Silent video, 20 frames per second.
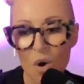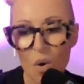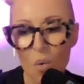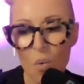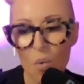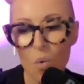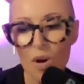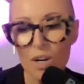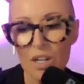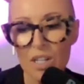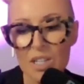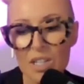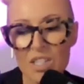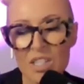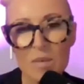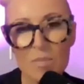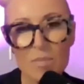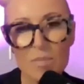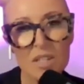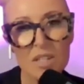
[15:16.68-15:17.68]
What are
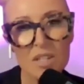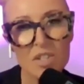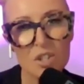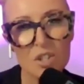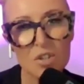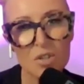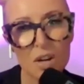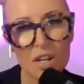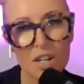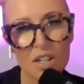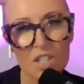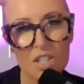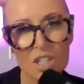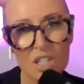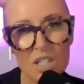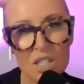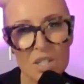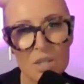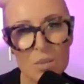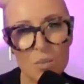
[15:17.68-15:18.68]
some of the
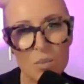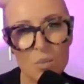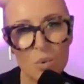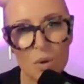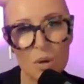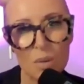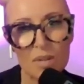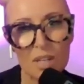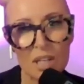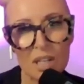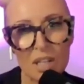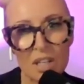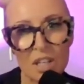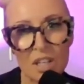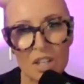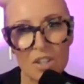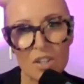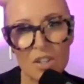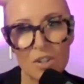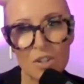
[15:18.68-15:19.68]
strategies women
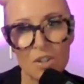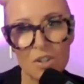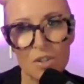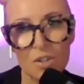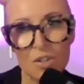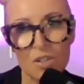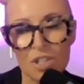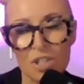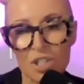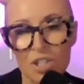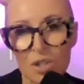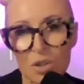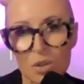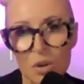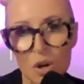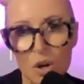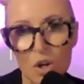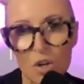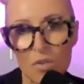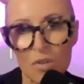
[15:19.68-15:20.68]
can use to
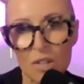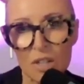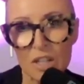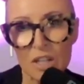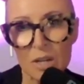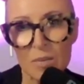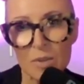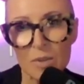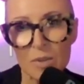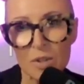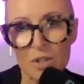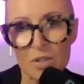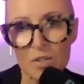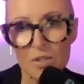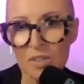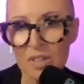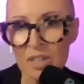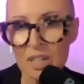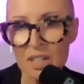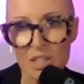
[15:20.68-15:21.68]
overcome those
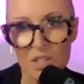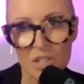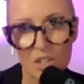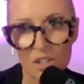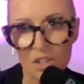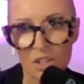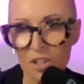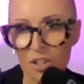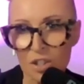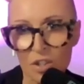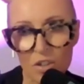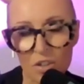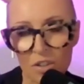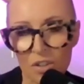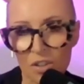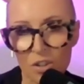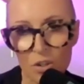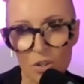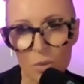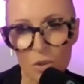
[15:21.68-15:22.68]
fears and go,
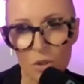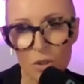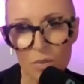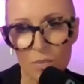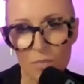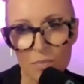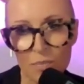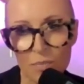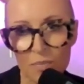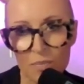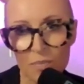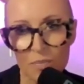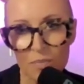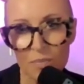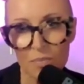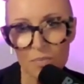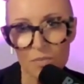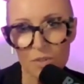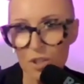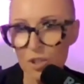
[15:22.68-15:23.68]
you know what?
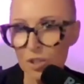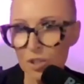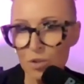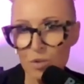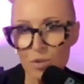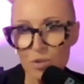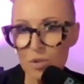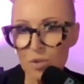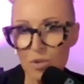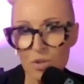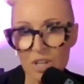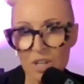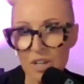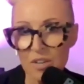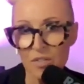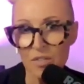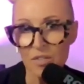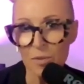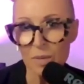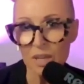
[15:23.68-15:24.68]
Two's good
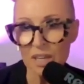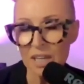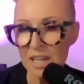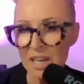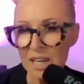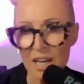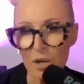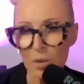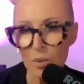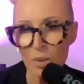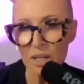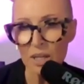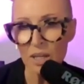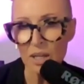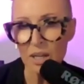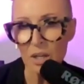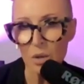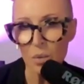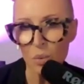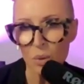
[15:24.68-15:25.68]
enough for me. How do
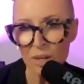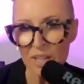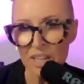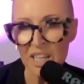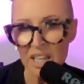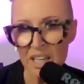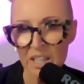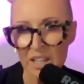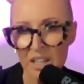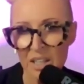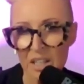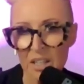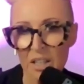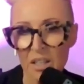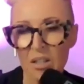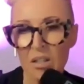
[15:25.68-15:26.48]
we get there?